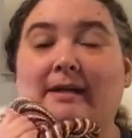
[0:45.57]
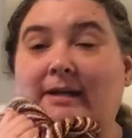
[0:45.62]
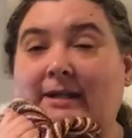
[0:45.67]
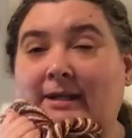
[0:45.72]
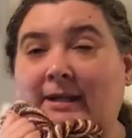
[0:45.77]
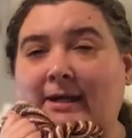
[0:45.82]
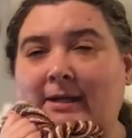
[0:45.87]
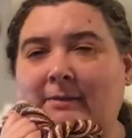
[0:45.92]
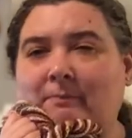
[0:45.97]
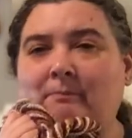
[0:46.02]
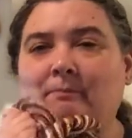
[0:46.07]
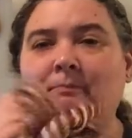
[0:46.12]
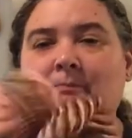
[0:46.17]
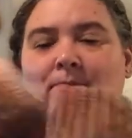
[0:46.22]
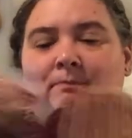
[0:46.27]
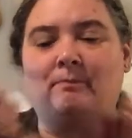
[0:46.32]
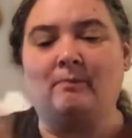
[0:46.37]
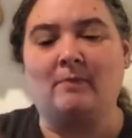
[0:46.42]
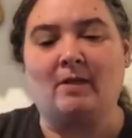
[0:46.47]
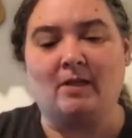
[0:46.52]
And
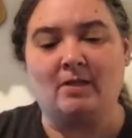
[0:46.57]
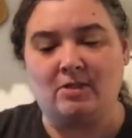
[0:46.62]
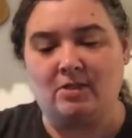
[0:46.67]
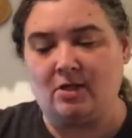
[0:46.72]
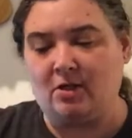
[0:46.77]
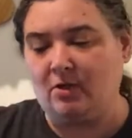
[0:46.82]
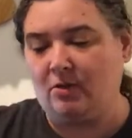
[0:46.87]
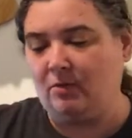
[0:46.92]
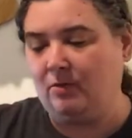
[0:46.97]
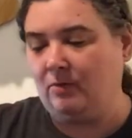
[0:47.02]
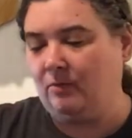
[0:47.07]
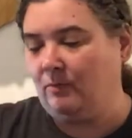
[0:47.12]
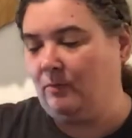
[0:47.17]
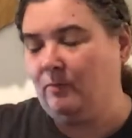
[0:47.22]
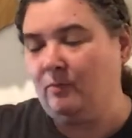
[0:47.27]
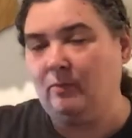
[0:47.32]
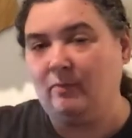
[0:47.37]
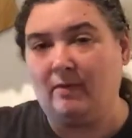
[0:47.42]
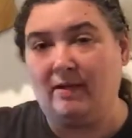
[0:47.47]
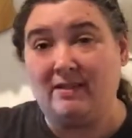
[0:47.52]
so
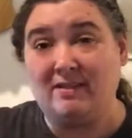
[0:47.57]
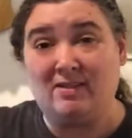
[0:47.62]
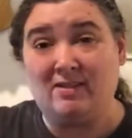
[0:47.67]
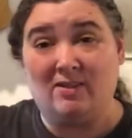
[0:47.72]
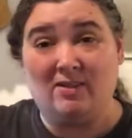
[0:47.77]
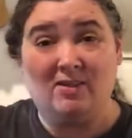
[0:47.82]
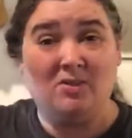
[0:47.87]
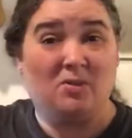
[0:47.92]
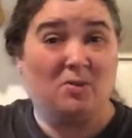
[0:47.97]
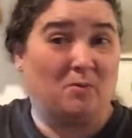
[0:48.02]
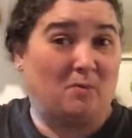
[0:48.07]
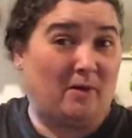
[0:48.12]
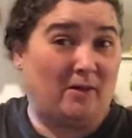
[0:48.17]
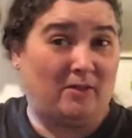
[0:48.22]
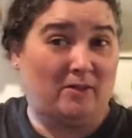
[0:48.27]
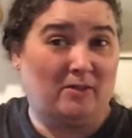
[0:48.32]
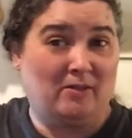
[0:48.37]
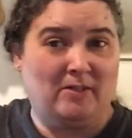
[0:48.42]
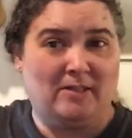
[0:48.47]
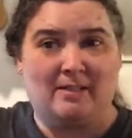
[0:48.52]
as long as the
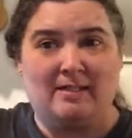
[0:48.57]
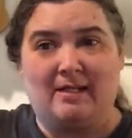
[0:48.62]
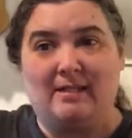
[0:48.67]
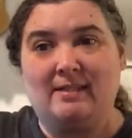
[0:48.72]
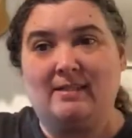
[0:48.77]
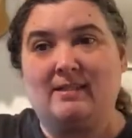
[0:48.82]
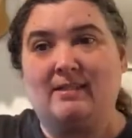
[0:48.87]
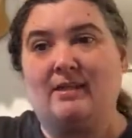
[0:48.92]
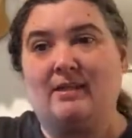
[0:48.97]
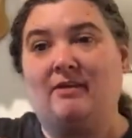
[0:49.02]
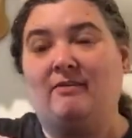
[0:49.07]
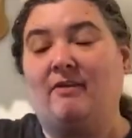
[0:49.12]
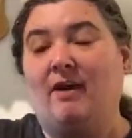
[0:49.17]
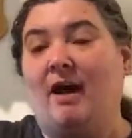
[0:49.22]
weather is nice enough,